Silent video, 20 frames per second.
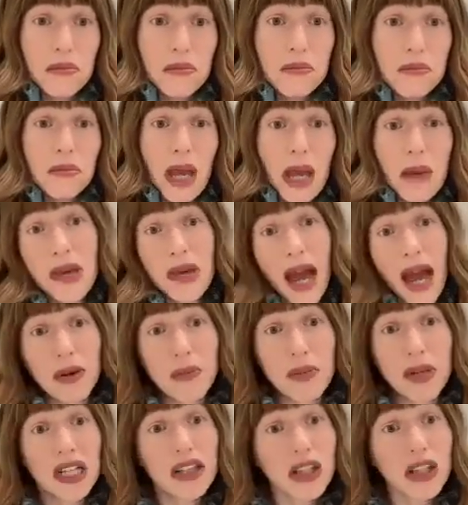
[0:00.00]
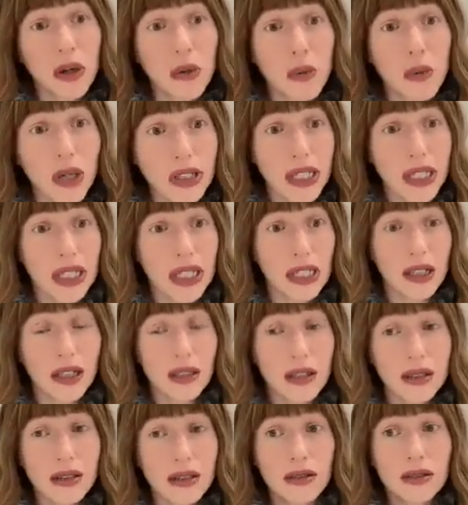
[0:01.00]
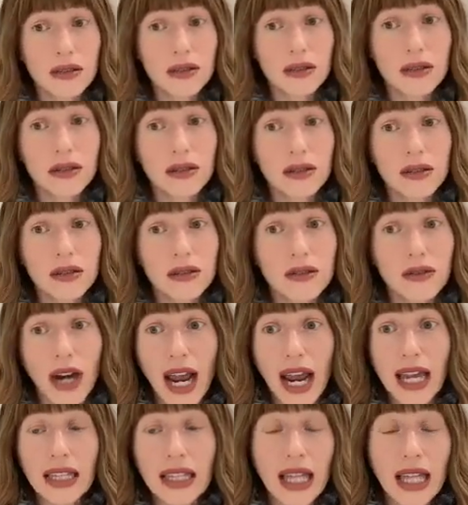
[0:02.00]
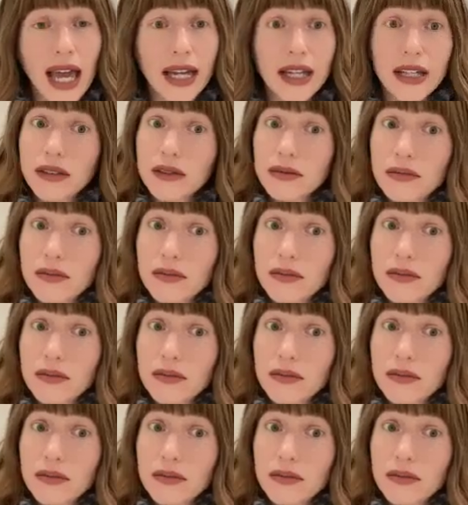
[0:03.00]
maybe I would be a little worried, right? Like,